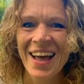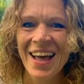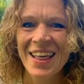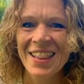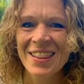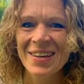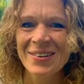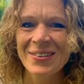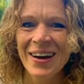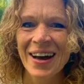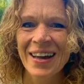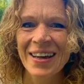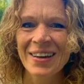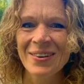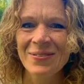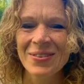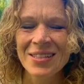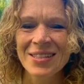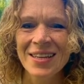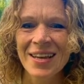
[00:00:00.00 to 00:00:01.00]
the way you
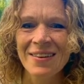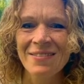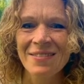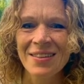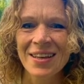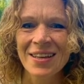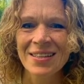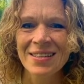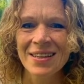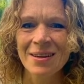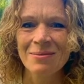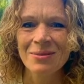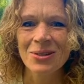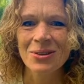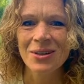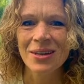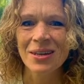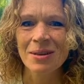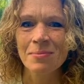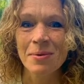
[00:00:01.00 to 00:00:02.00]
perceive things. I'm
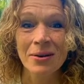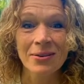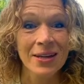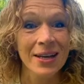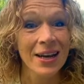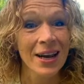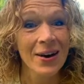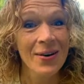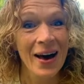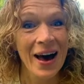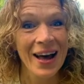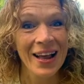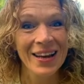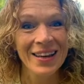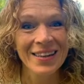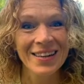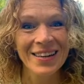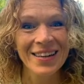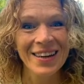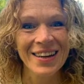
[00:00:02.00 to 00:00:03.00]
talking about, hello,
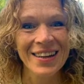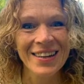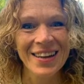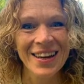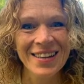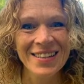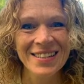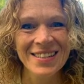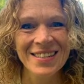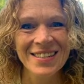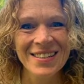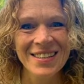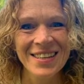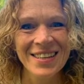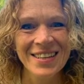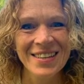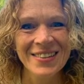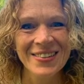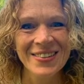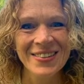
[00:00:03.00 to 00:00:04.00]
Alan. Nice to see
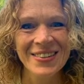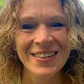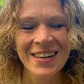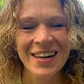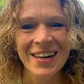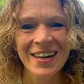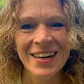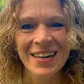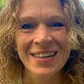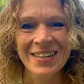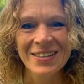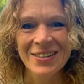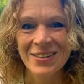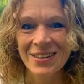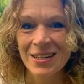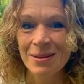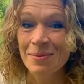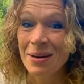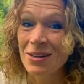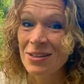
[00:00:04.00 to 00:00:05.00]
you.
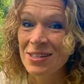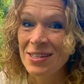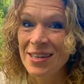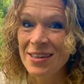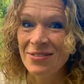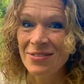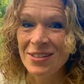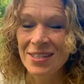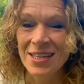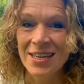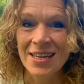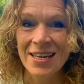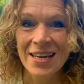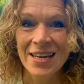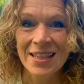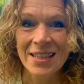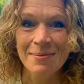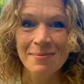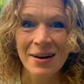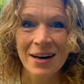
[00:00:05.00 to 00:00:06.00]
Talking about shifting
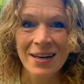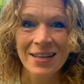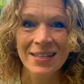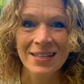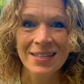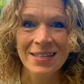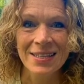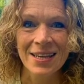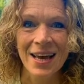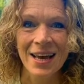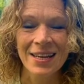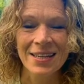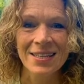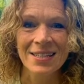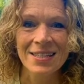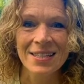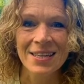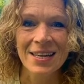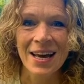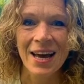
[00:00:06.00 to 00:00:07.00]
the
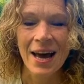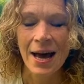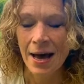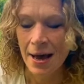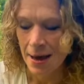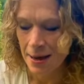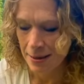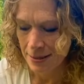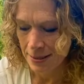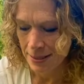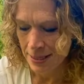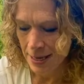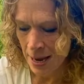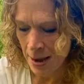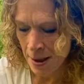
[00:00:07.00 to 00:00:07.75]
mindset. And